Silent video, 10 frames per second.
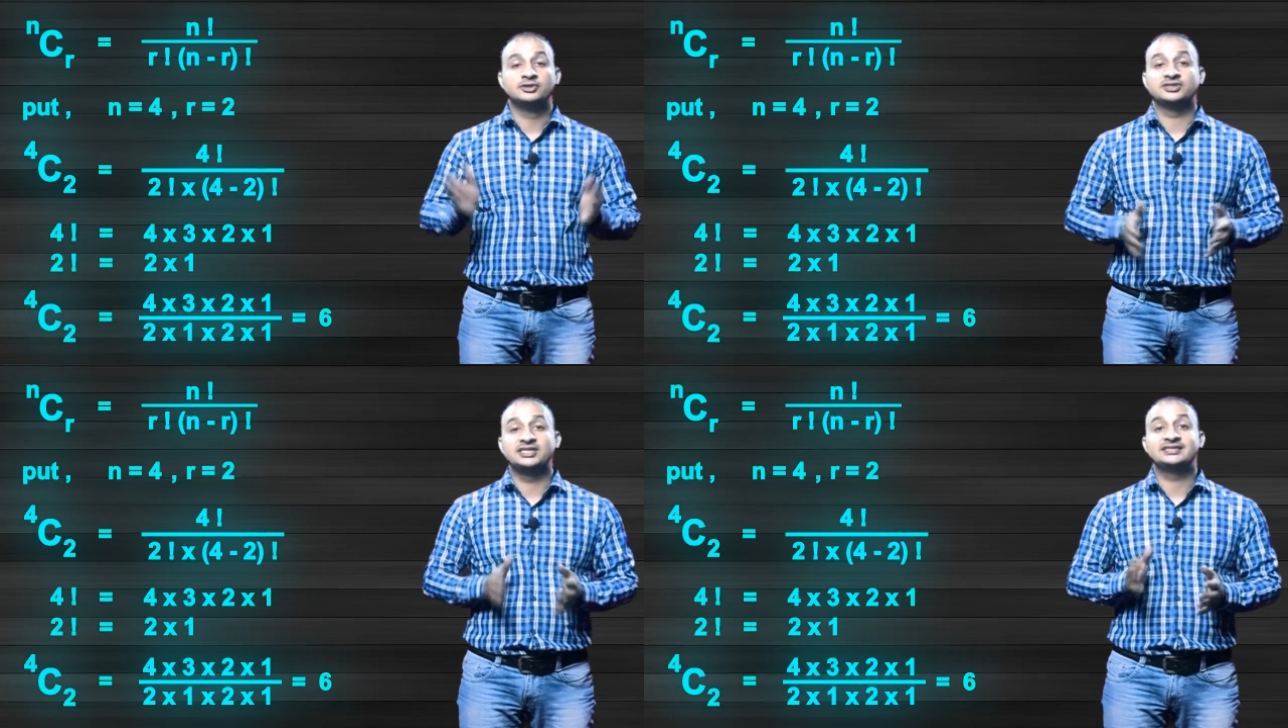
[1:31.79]

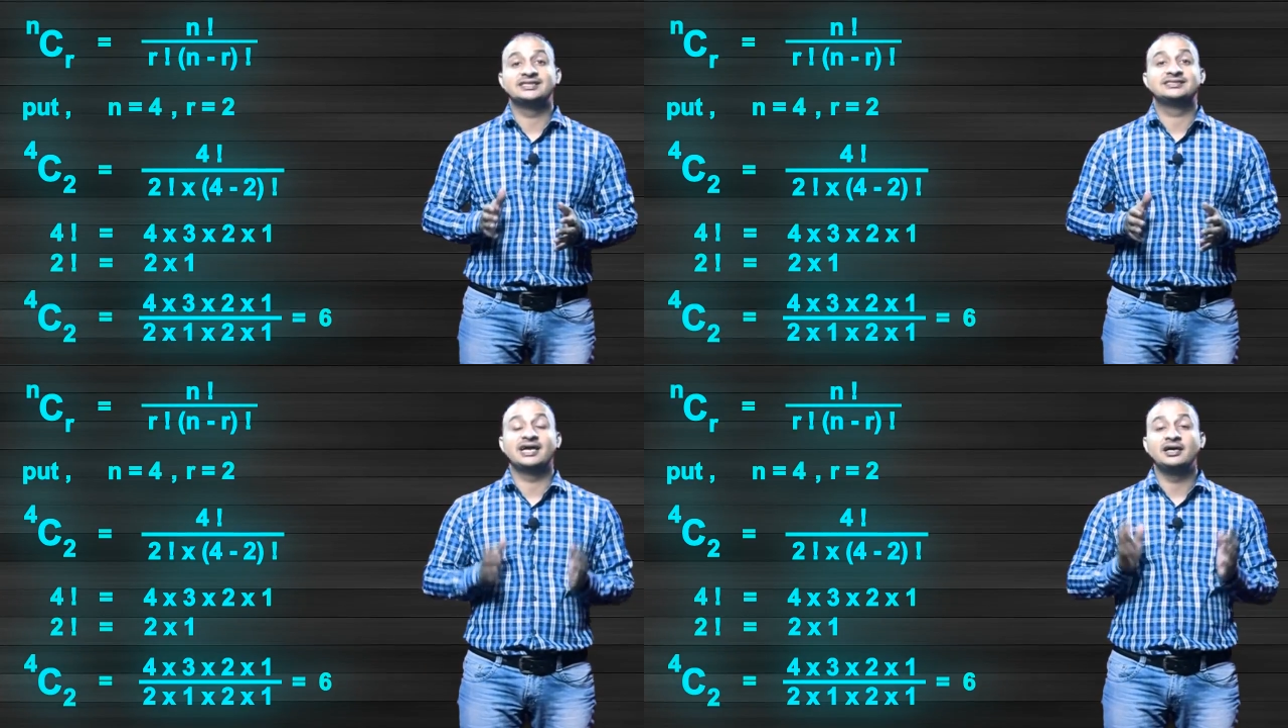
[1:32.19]
So
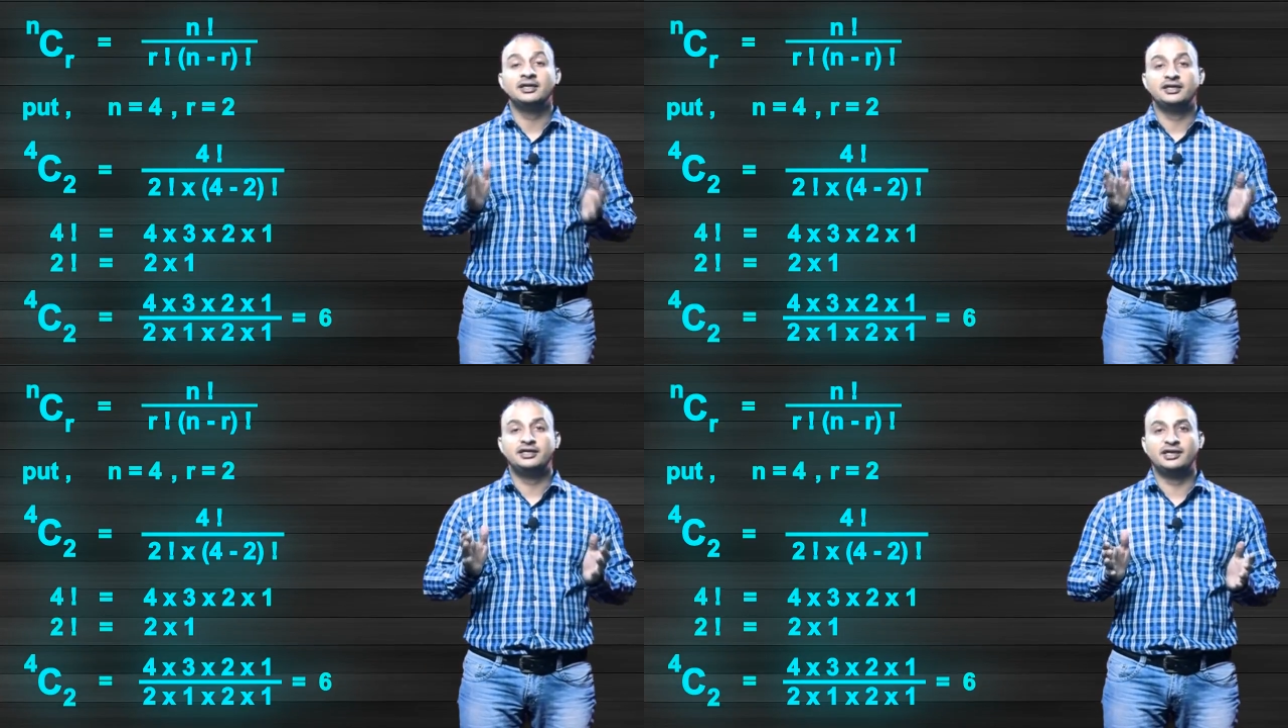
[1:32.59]
6 is the
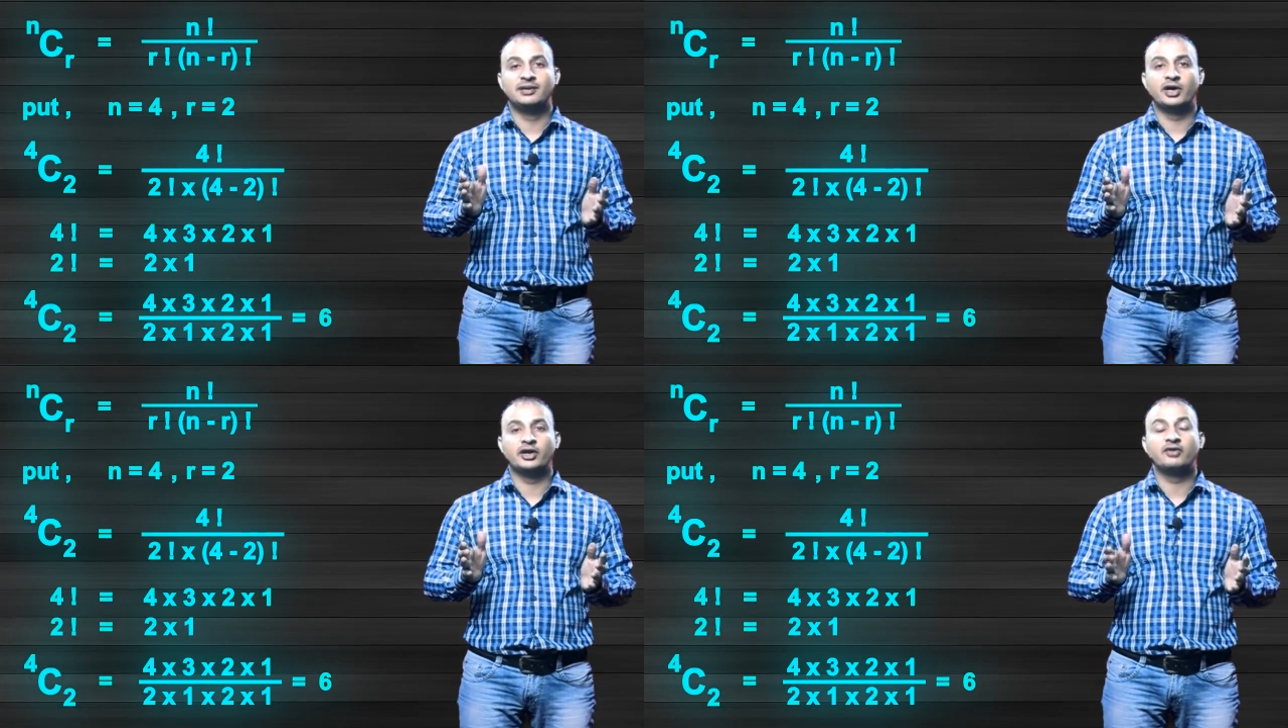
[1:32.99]

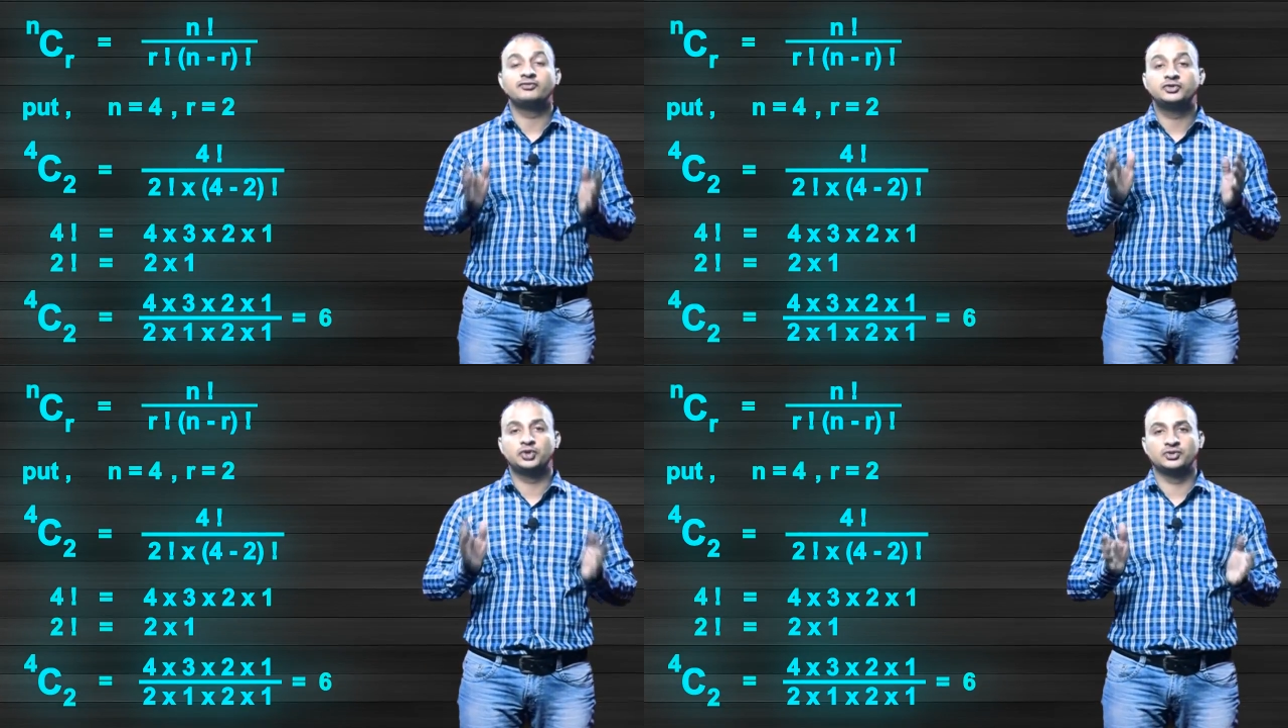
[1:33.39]
number
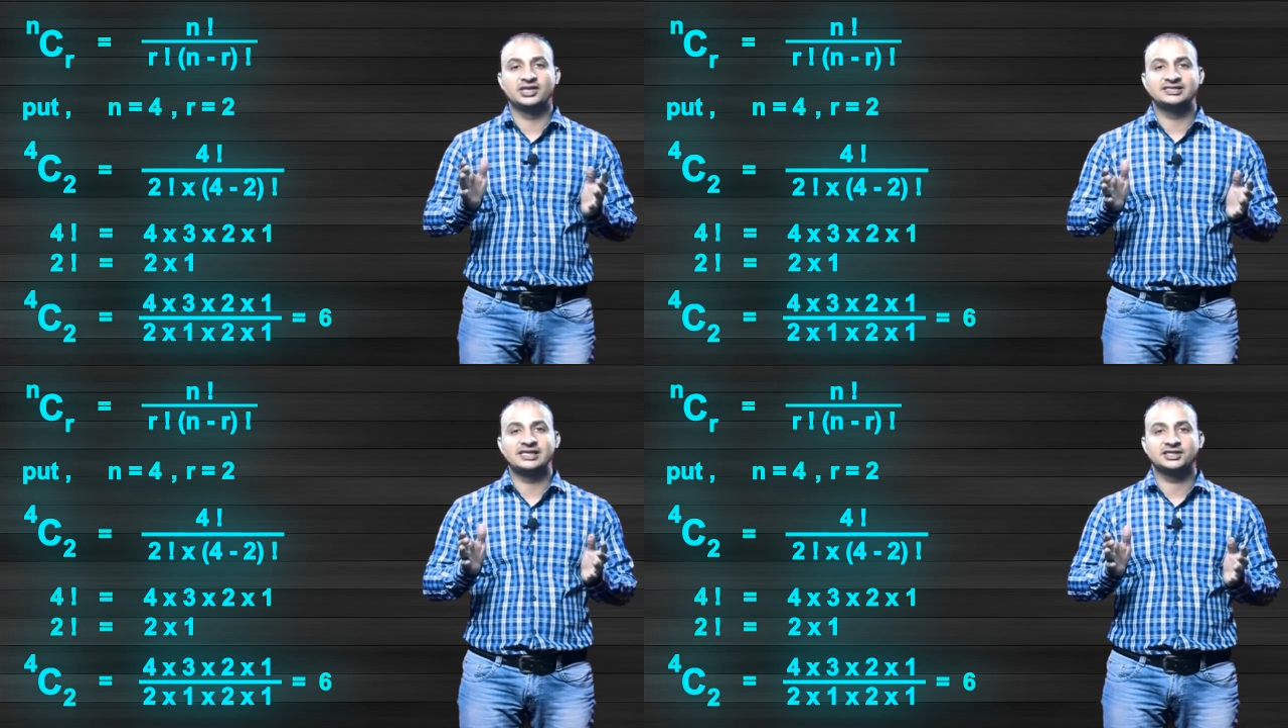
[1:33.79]
of
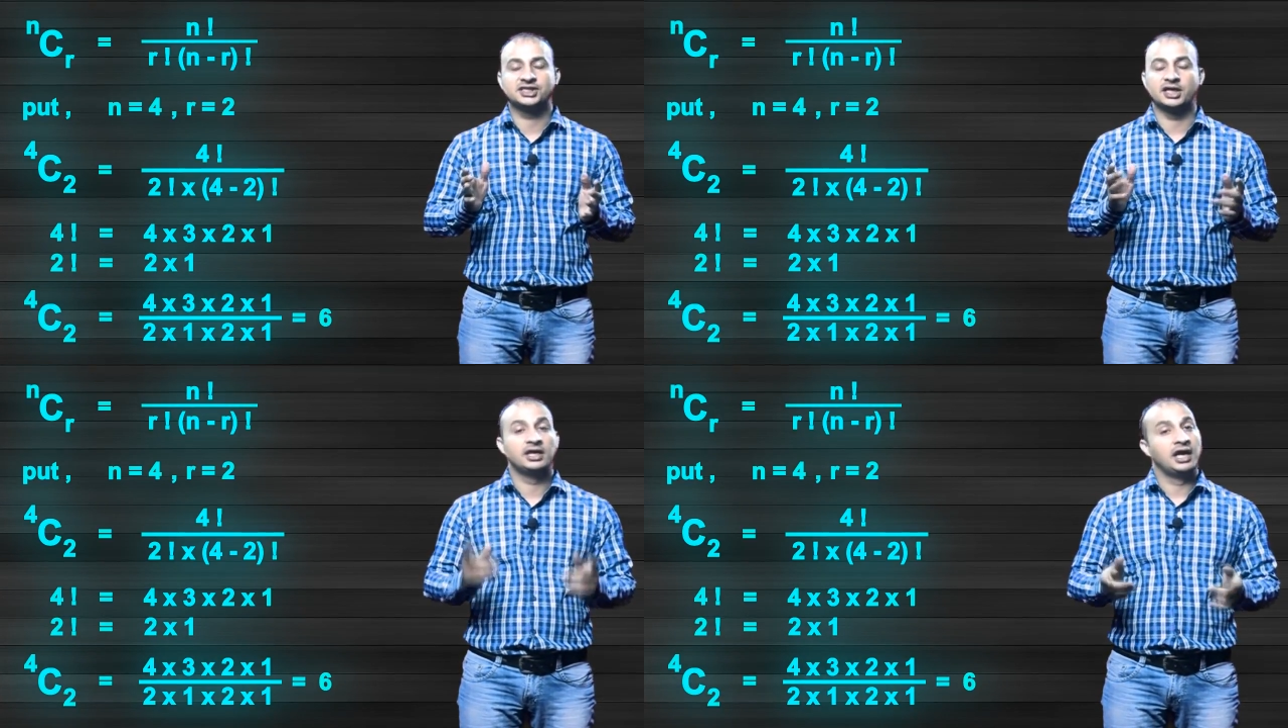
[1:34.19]
total
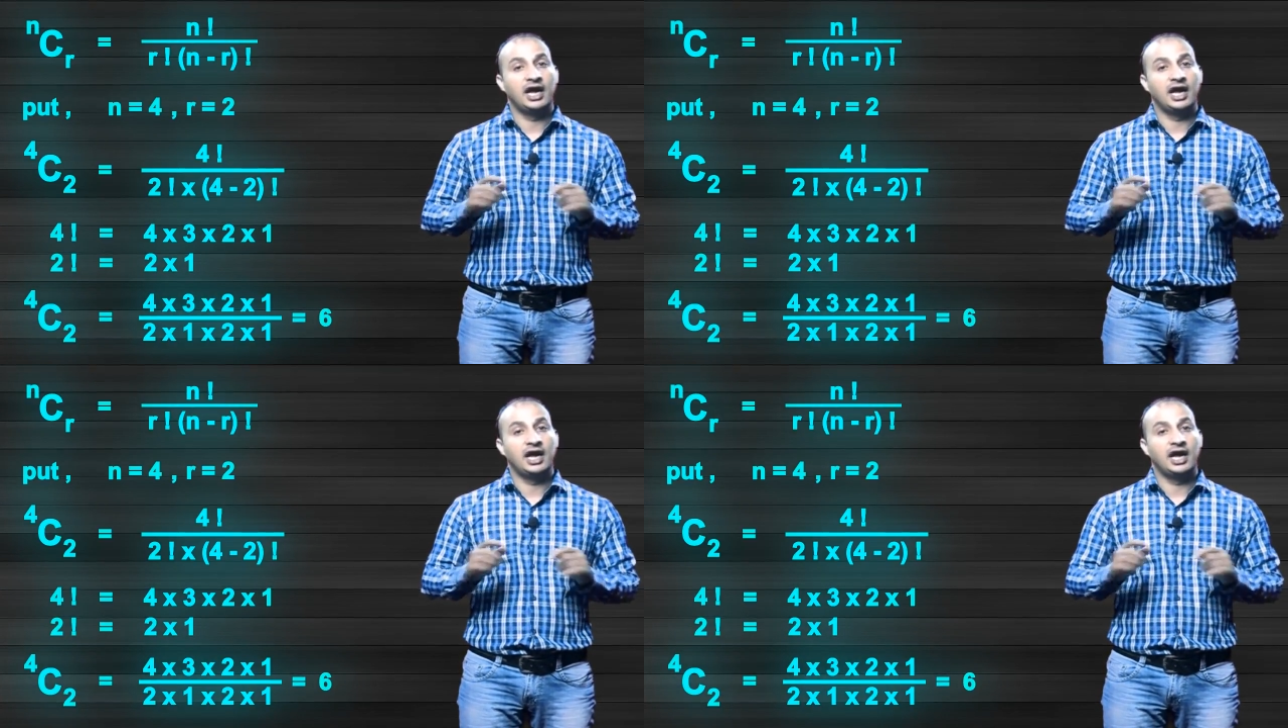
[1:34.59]
selection